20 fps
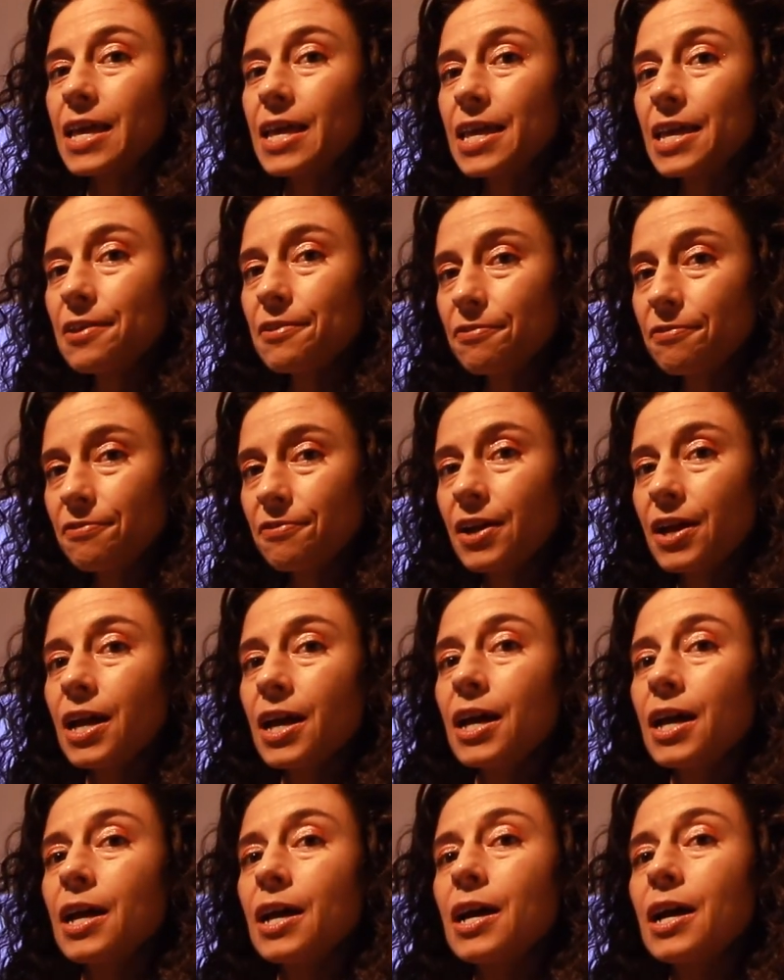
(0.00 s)
If
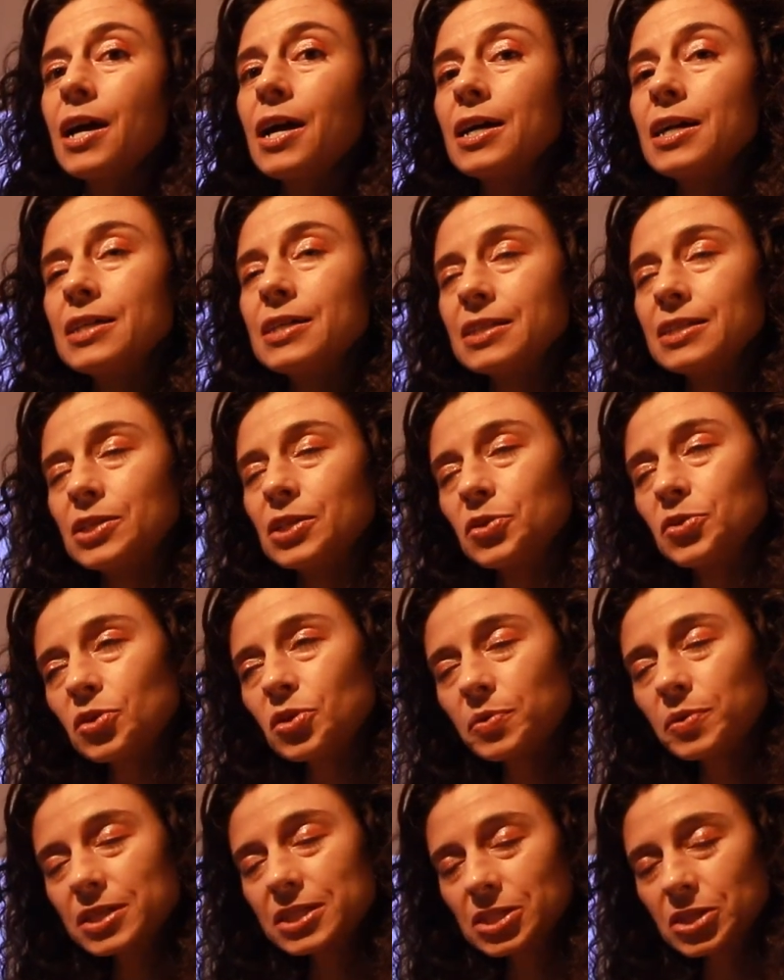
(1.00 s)
the
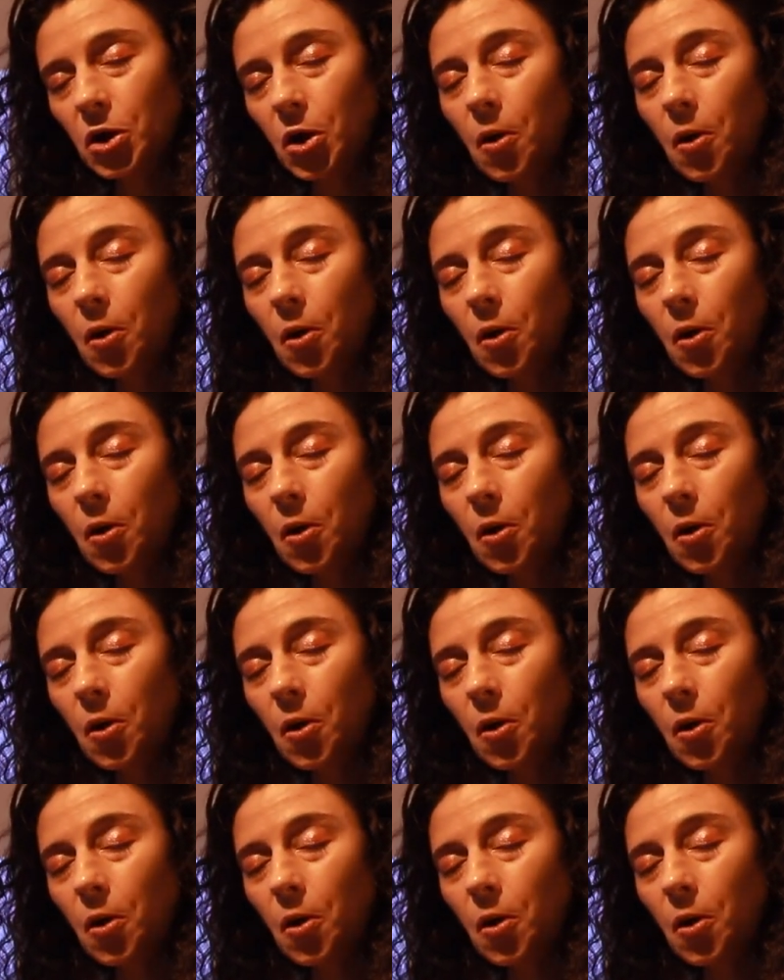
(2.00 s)
QRS